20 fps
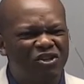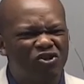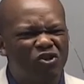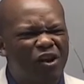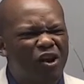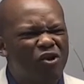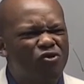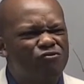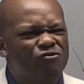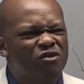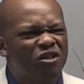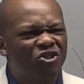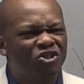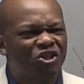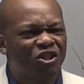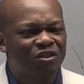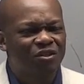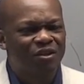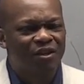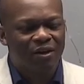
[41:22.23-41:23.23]
it's not a
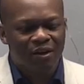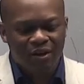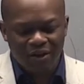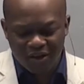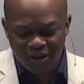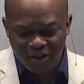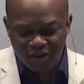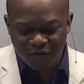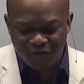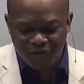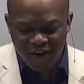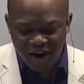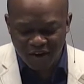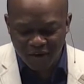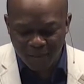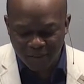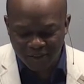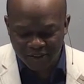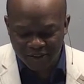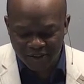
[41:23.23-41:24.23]
rigid
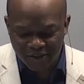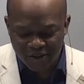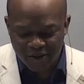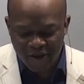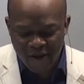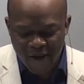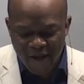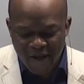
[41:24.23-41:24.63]
environment.